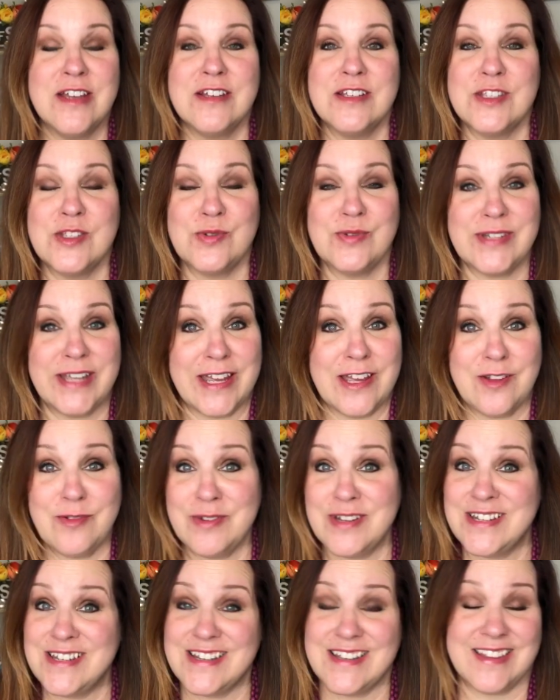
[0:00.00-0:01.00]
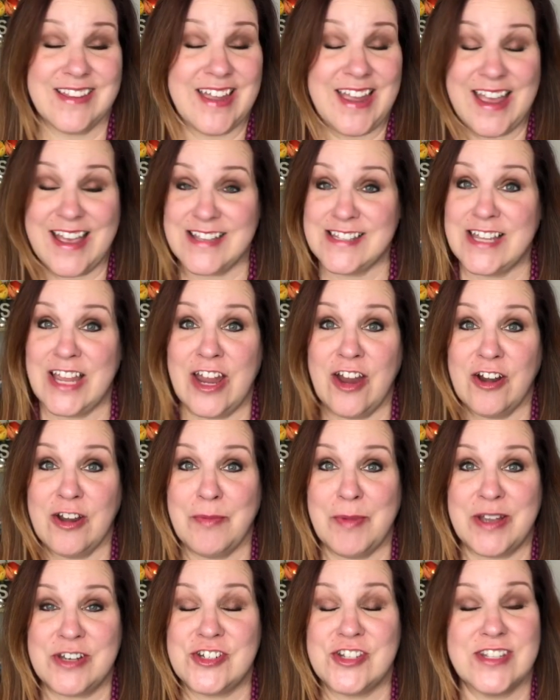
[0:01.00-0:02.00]
So Tailwind, as I
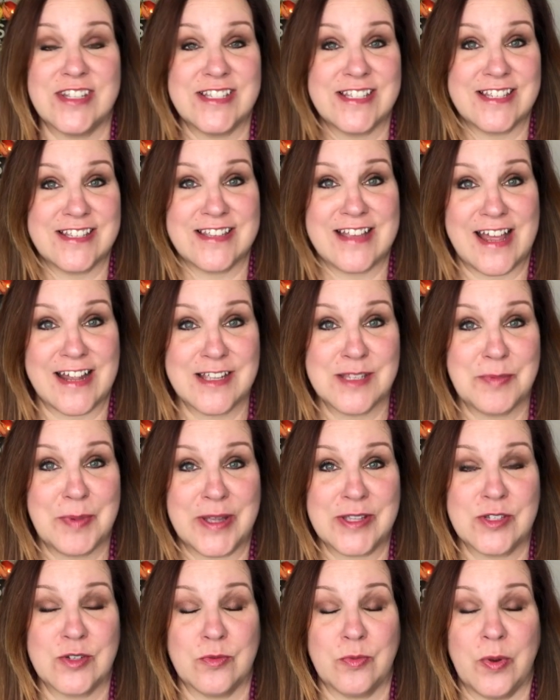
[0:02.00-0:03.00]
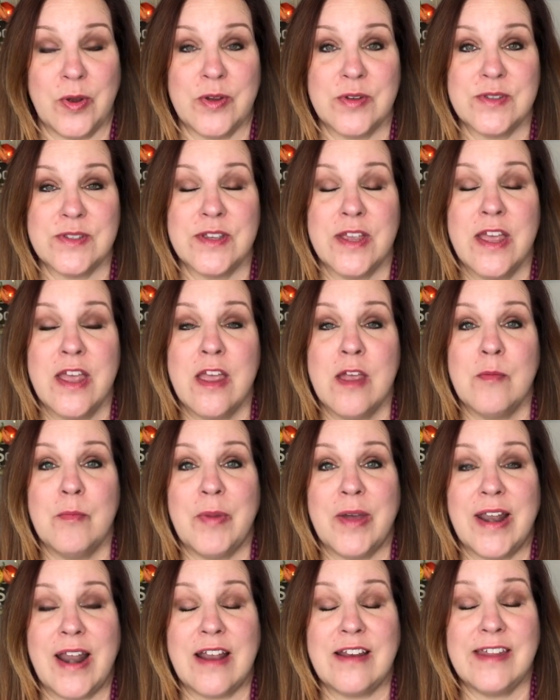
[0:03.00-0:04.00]
already mentioned, this is not a sponsored post,
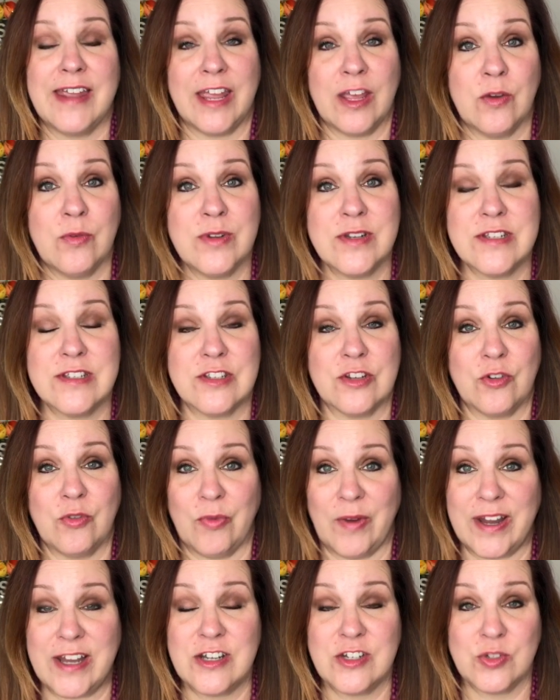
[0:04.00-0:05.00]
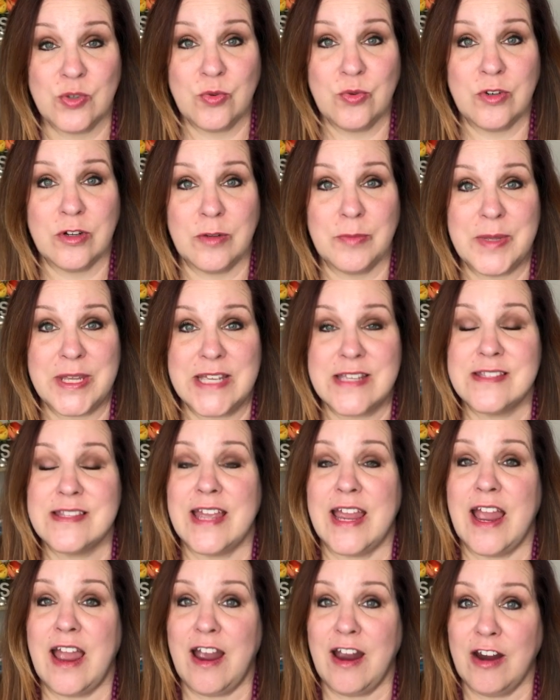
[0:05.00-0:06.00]
but Tailwind is a great tool because
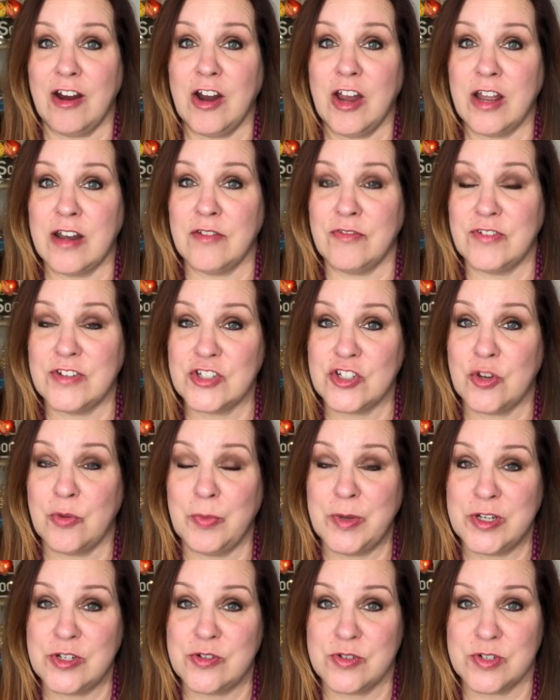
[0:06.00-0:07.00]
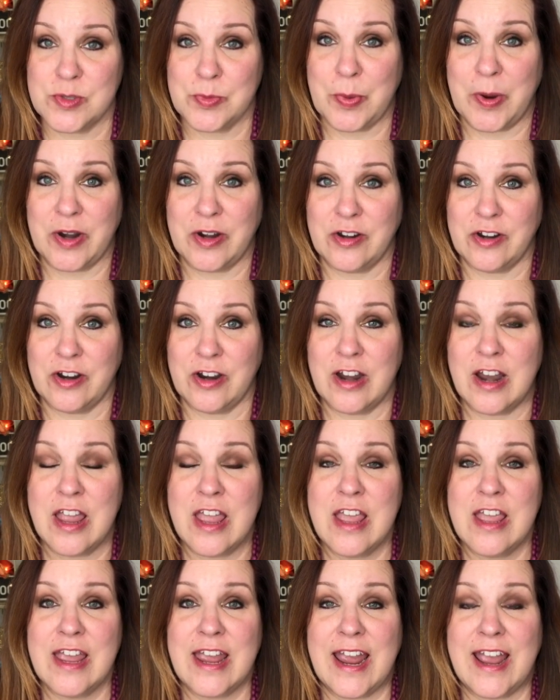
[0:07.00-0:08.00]
they are an official Pinterest partner
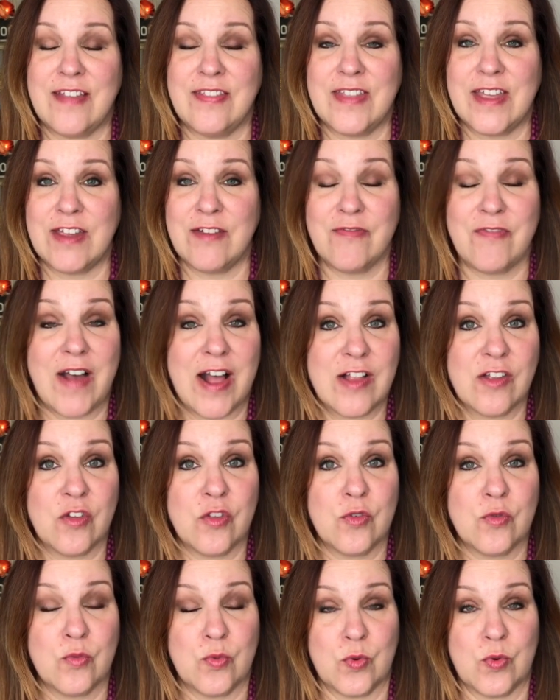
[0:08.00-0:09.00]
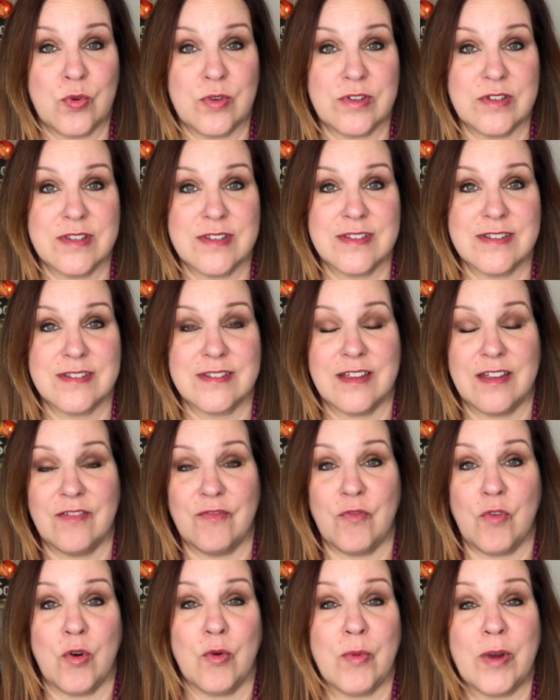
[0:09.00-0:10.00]
and they follow the rules
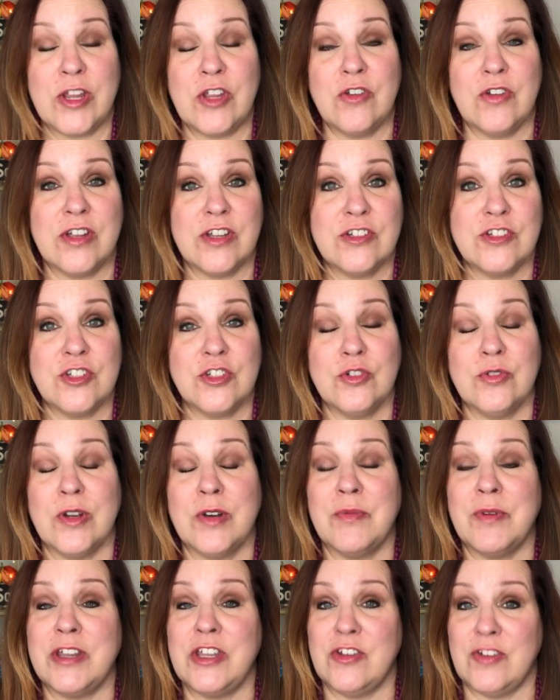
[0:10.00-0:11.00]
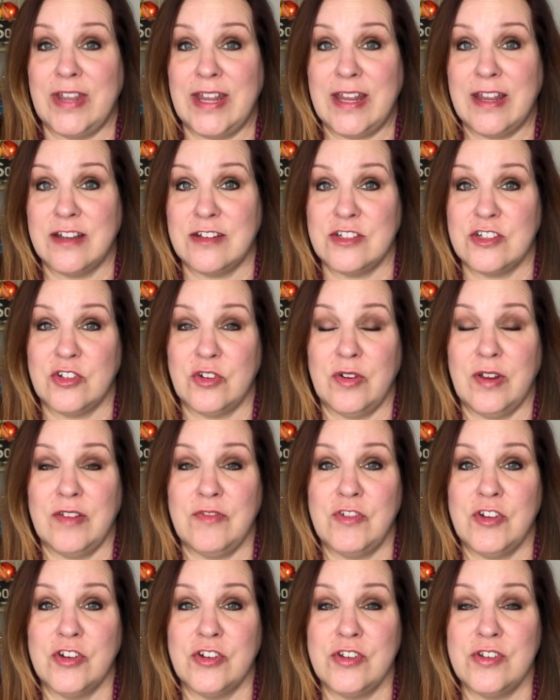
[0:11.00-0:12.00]
for what you can do and what you can't do.
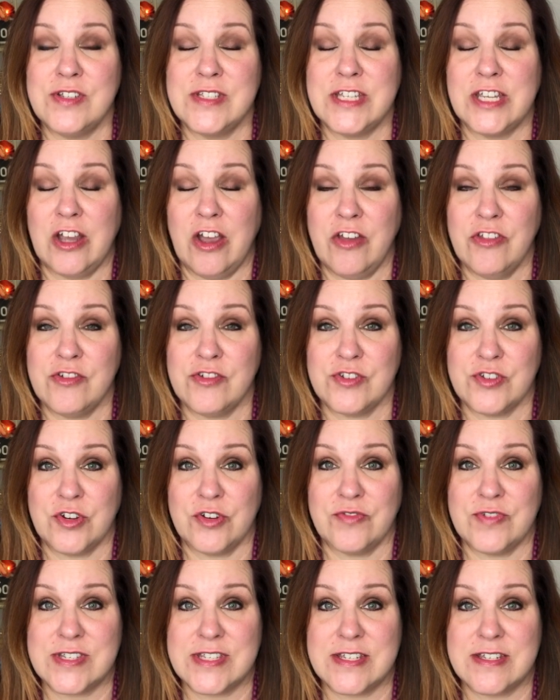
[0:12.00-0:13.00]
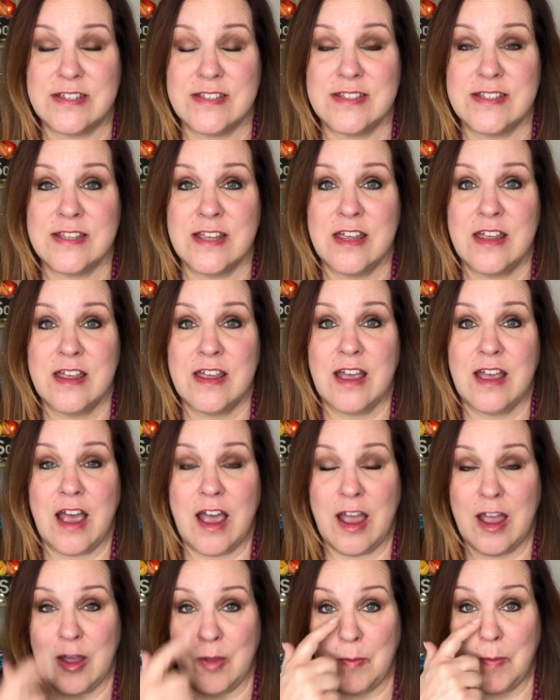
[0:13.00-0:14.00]
If you're using other services,
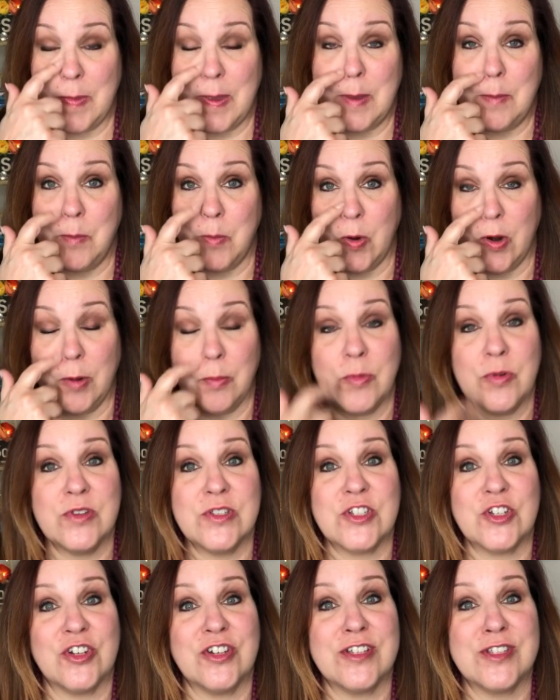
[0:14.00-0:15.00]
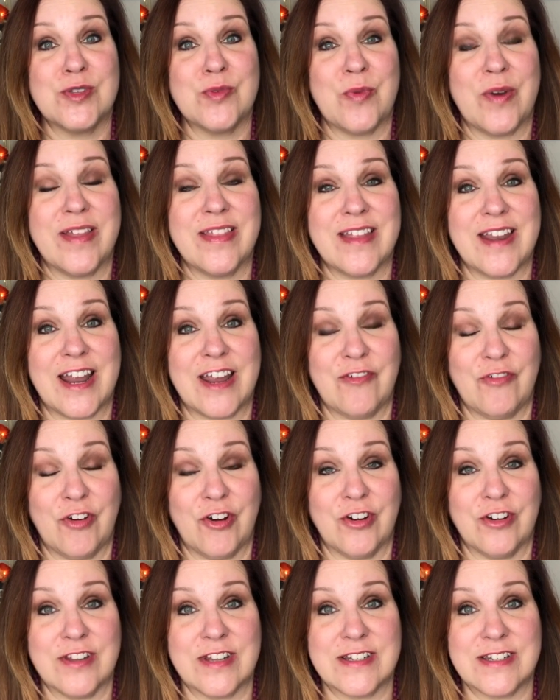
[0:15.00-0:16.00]
and Board Booster is the one that I've
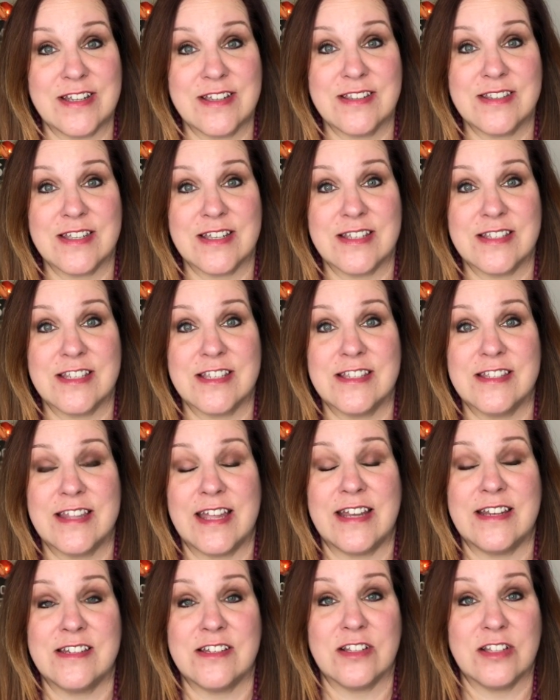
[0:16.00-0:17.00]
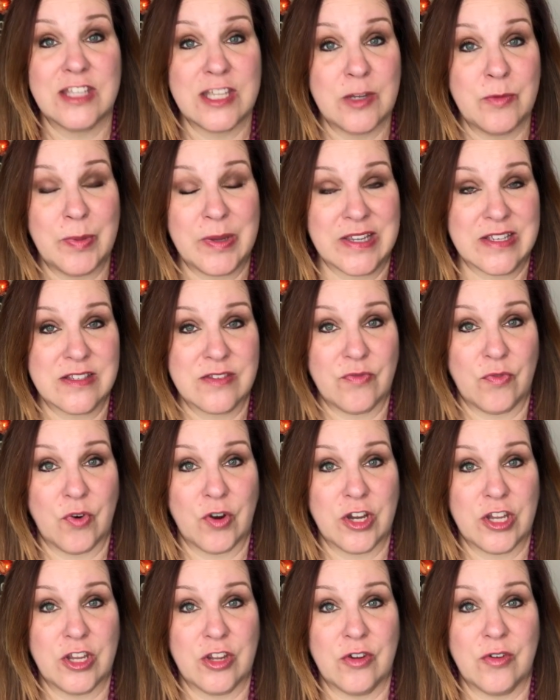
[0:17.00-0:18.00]
heard that does this, is they delete pins
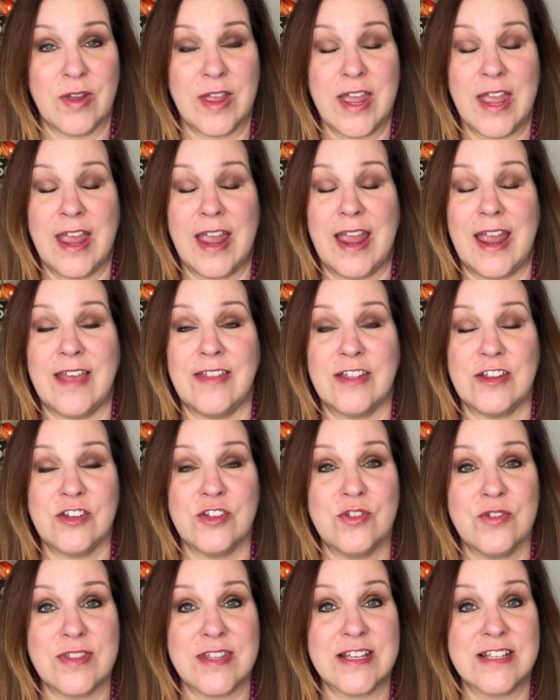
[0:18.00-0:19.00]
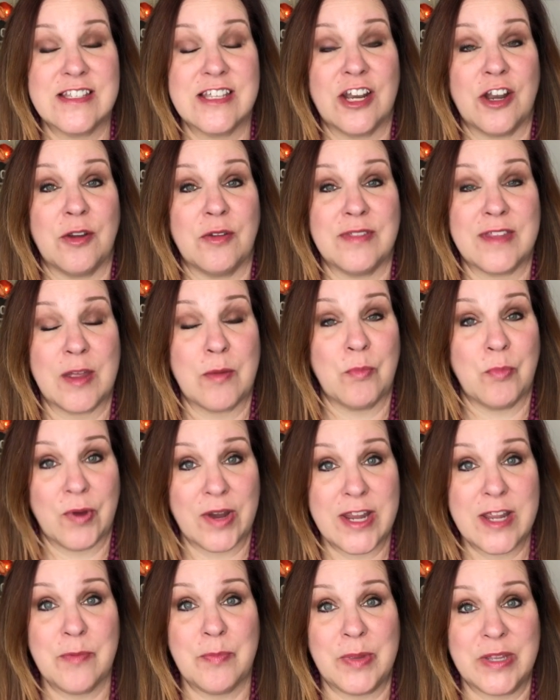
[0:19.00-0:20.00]
for you and they do things that
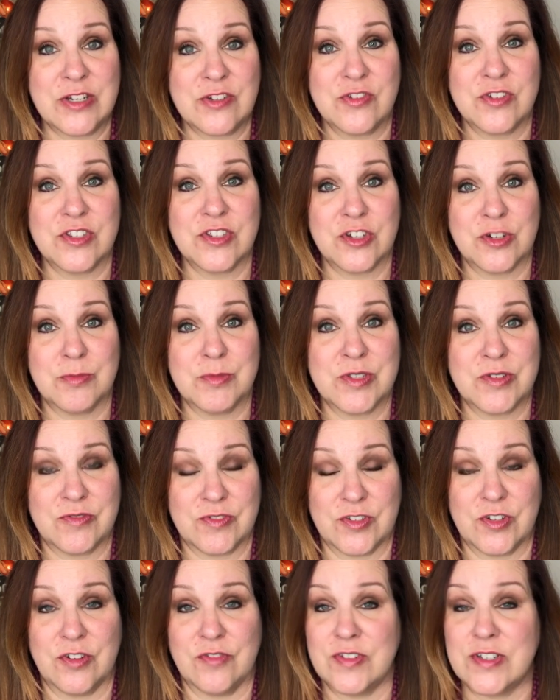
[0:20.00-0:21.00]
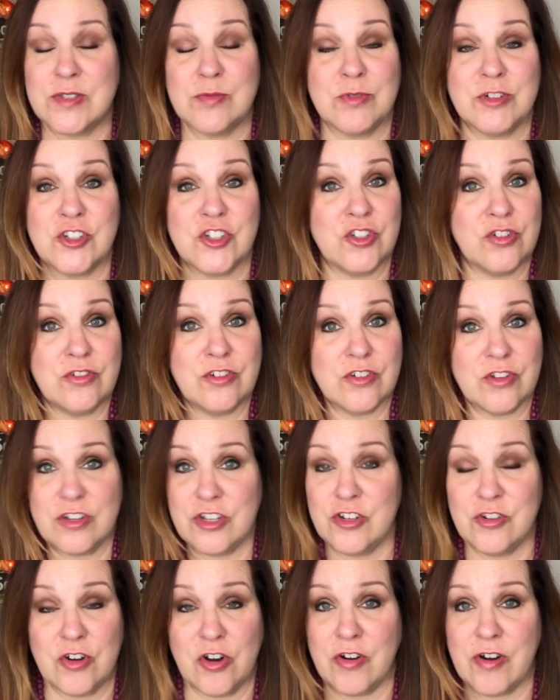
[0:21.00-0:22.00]
break Pinterest terms of service, which you
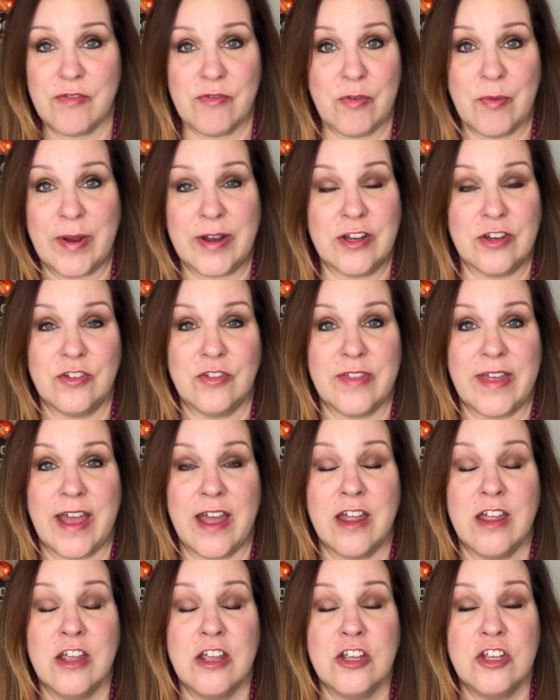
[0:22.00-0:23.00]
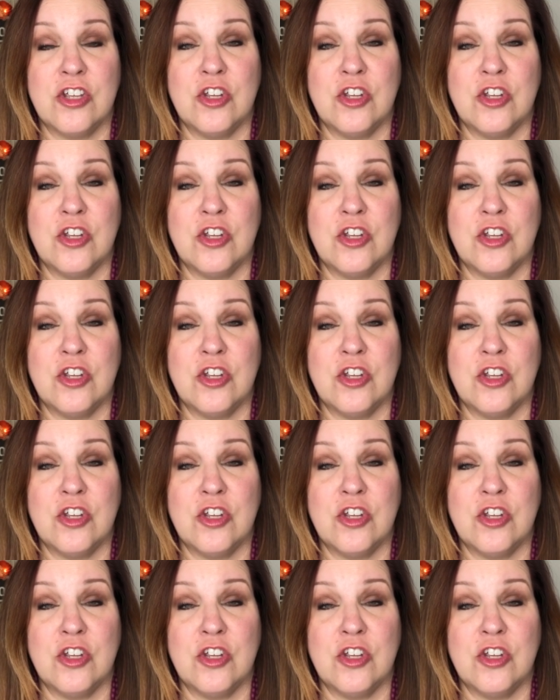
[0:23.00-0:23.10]
don't ever want to do that.